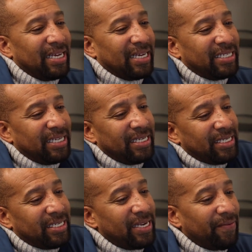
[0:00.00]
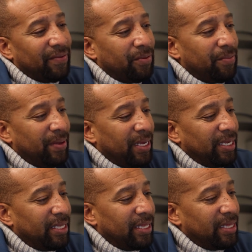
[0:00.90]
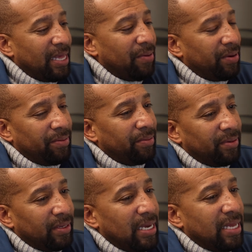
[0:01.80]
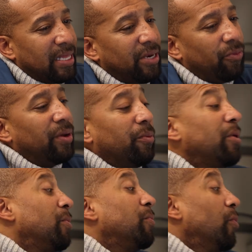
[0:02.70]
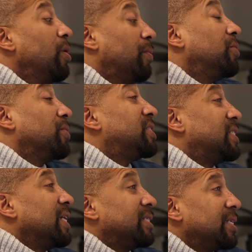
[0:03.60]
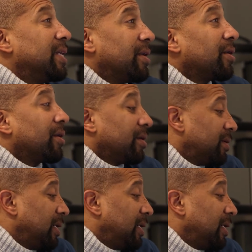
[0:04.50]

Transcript: Yeah, she definitely would be. They wouldn't. We would do a stent in her.